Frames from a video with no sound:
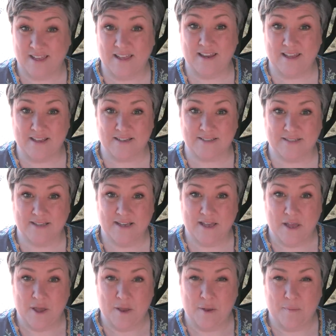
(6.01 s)
it is.
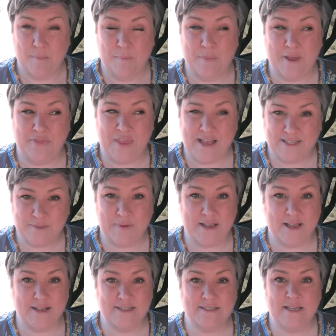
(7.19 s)
But that's
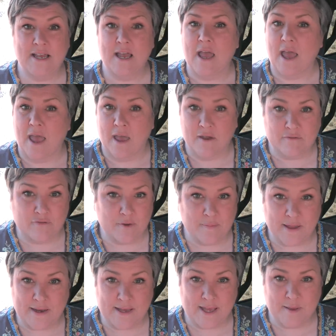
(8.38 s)
because
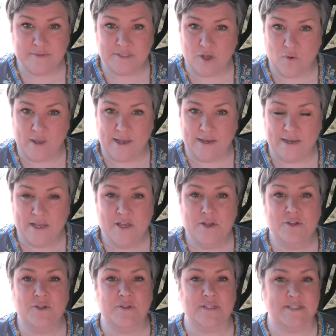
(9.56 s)
everybody keeps going
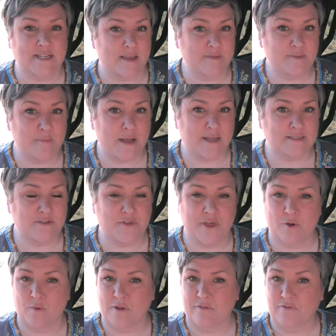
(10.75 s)
to the same spots that
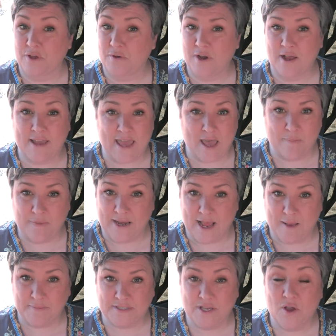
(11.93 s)
are reviewed on camping
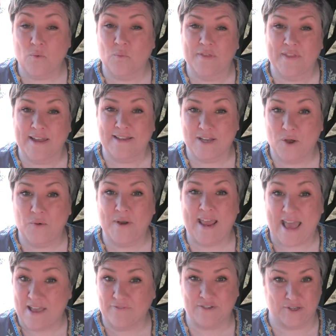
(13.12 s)
apps when they don't
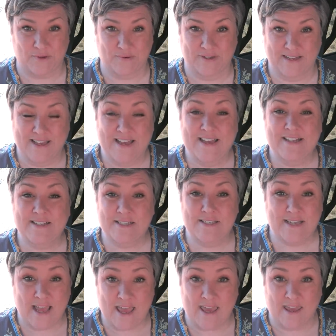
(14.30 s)
have to.
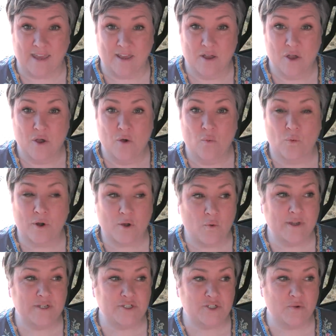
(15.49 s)
Today, we're
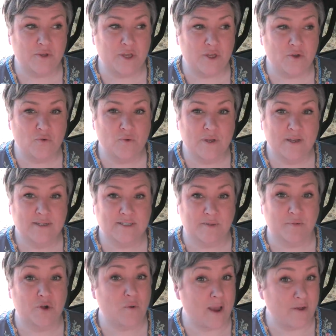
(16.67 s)
going to show you
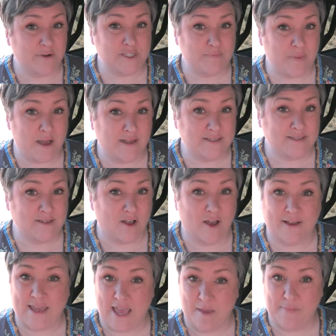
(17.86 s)
some crowded spots
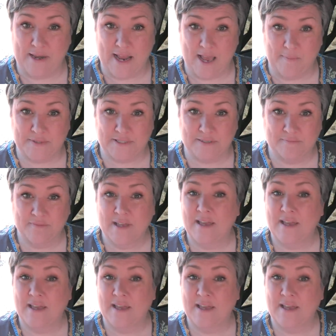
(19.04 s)
on camping apps